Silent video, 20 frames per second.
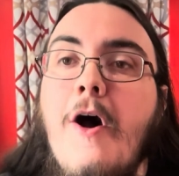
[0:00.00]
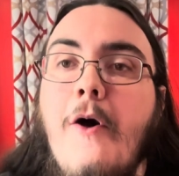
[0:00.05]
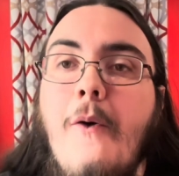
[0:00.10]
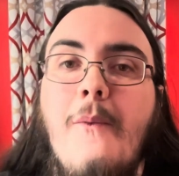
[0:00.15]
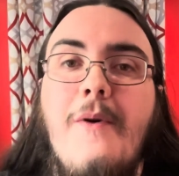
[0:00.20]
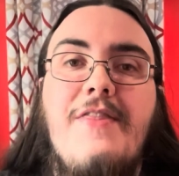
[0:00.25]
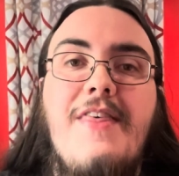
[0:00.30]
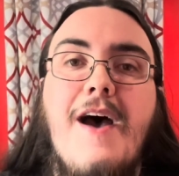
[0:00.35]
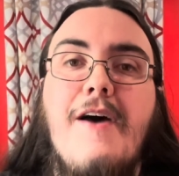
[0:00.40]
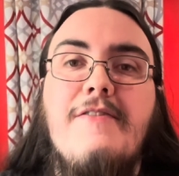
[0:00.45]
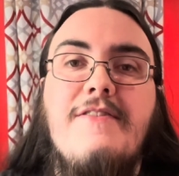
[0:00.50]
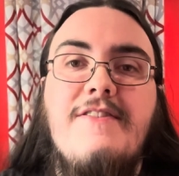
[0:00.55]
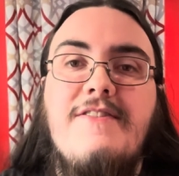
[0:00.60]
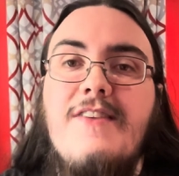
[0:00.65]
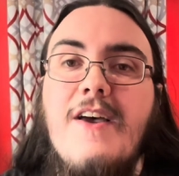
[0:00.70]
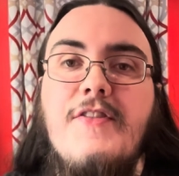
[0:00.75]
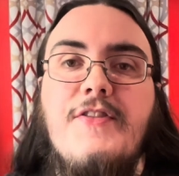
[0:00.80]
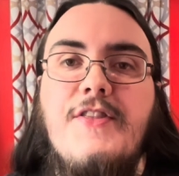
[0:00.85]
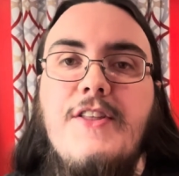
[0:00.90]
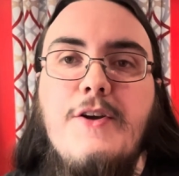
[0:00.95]
without
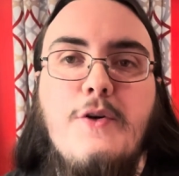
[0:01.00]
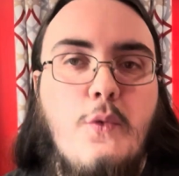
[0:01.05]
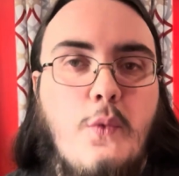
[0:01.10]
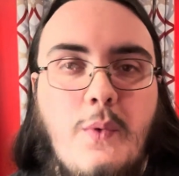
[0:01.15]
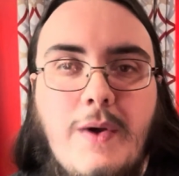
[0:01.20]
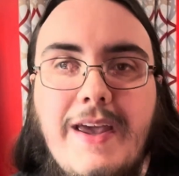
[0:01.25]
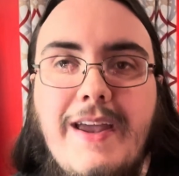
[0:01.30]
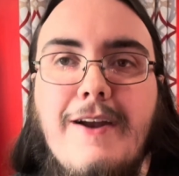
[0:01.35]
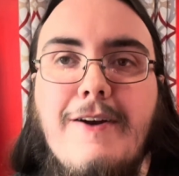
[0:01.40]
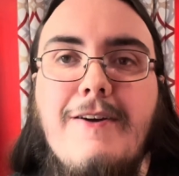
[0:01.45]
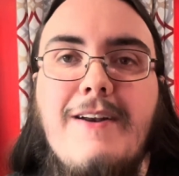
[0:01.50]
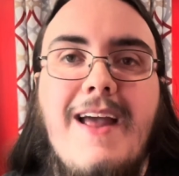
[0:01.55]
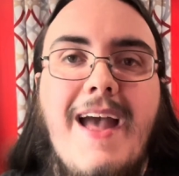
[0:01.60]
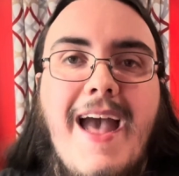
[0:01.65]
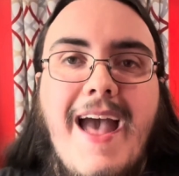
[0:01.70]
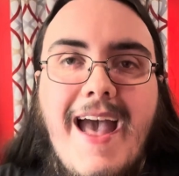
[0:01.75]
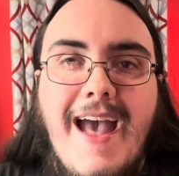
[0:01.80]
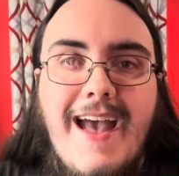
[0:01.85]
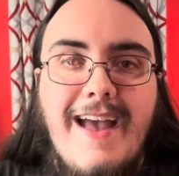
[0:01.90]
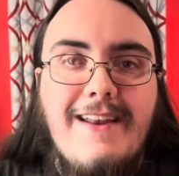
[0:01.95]
something weird
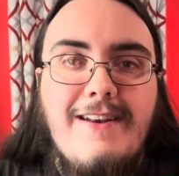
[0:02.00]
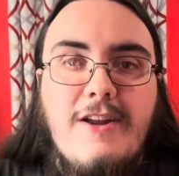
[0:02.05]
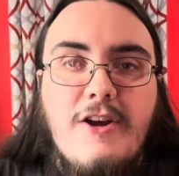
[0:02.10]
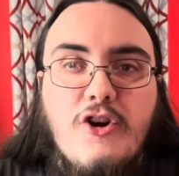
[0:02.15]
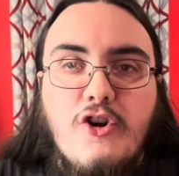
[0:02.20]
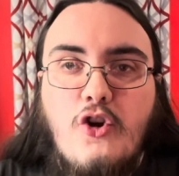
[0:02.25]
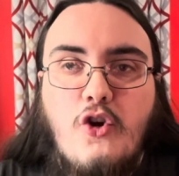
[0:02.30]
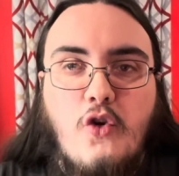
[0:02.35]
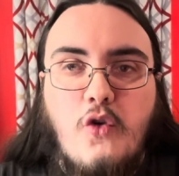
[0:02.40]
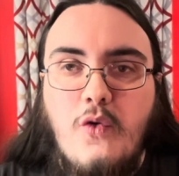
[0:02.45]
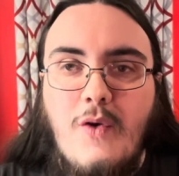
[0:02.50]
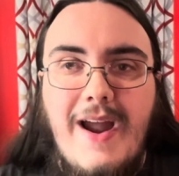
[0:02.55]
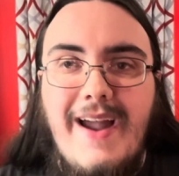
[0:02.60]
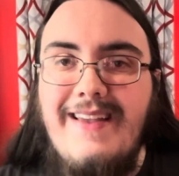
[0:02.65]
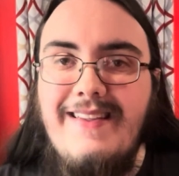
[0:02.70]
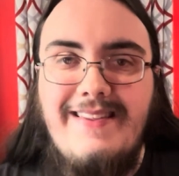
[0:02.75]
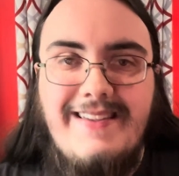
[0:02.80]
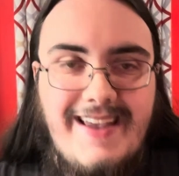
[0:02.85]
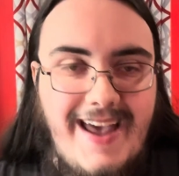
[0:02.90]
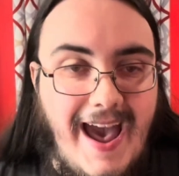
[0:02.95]
and
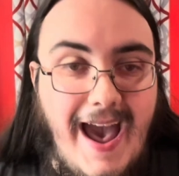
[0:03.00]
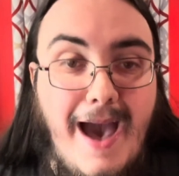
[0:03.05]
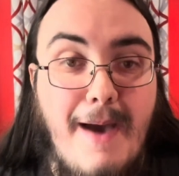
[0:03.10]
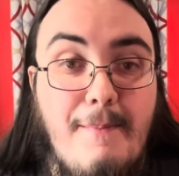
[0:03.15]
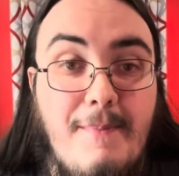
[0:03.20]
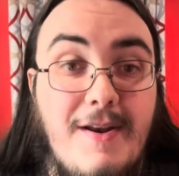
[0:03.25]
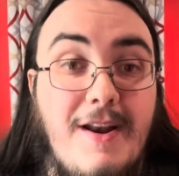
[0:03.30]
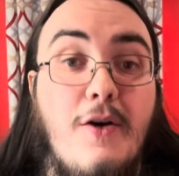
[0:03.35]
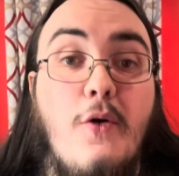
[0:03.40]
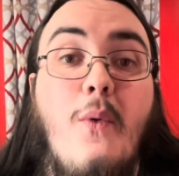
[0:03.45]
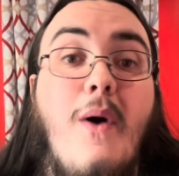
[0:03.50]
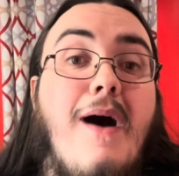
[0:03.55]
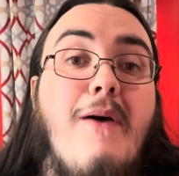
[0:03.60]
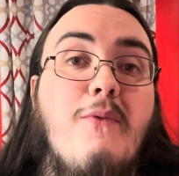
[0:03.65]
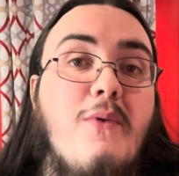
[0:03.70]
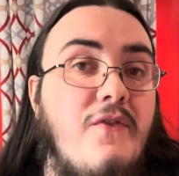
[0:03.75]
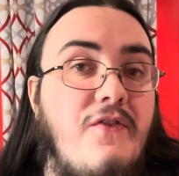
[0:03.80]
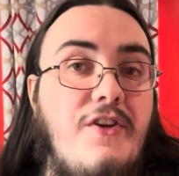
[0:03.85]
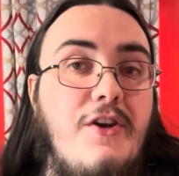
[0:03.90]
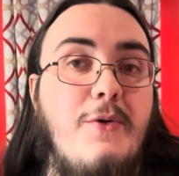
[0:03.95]
crazy happening while
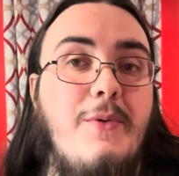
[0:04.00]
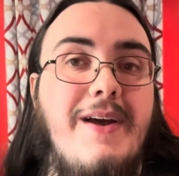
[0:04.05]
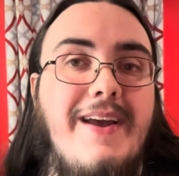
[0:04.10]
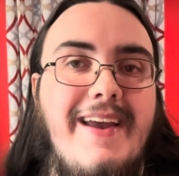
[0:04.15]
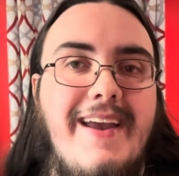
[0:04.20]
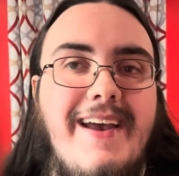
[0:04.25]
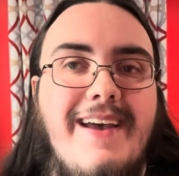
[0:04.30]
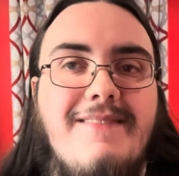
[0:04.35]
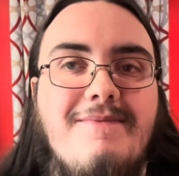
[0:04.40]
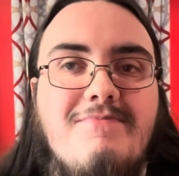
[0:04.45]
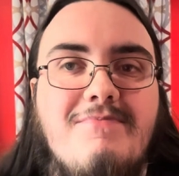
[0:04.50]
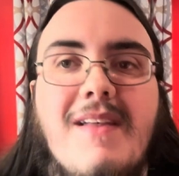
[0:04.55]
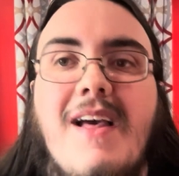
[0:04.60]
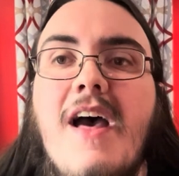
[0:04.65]
reviewing it.